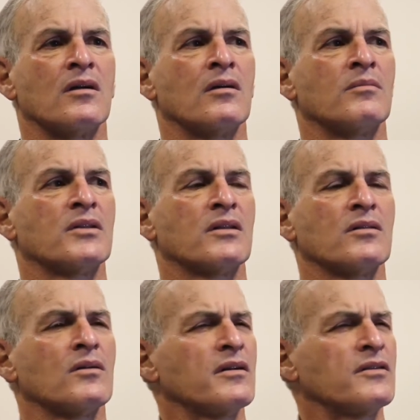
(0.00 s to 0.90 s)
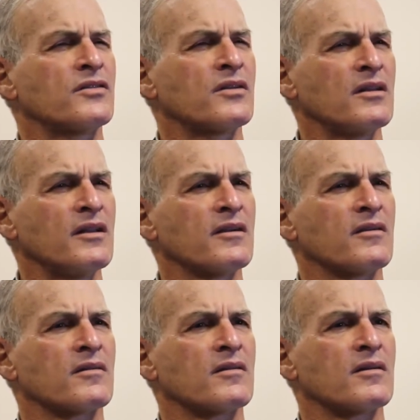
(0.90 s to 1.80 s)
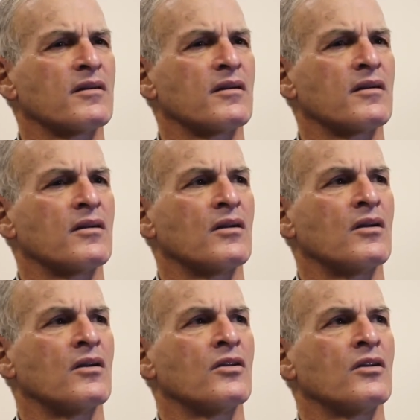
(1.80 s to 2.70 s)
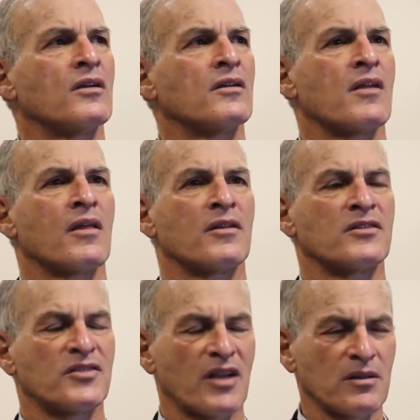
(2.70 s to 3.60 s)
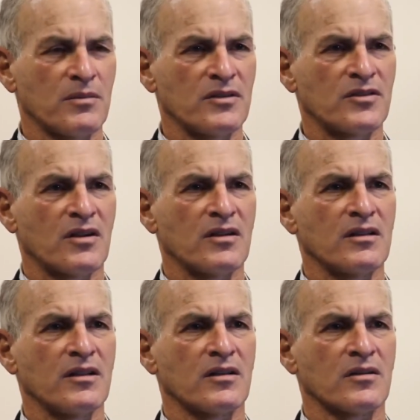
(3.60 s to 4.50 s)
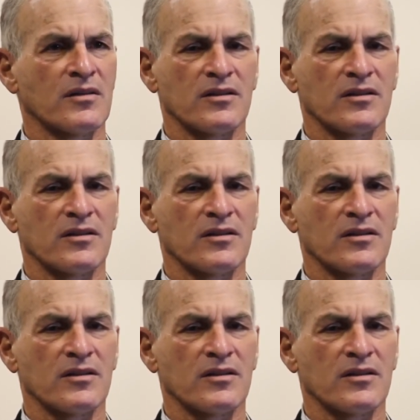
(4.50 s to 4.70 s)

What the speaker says: But the law is clear. The settlements are illegal, that's